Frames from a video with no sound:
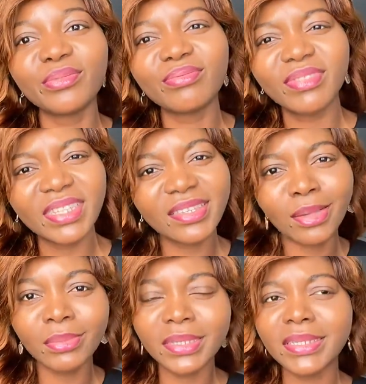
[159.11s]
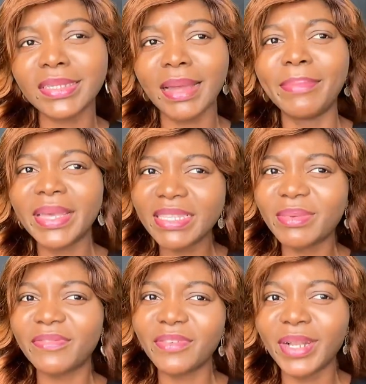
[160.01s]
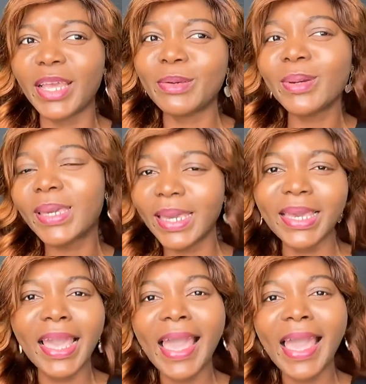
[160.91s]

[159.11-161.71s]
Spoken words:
seen some things that makes me feel like, okay,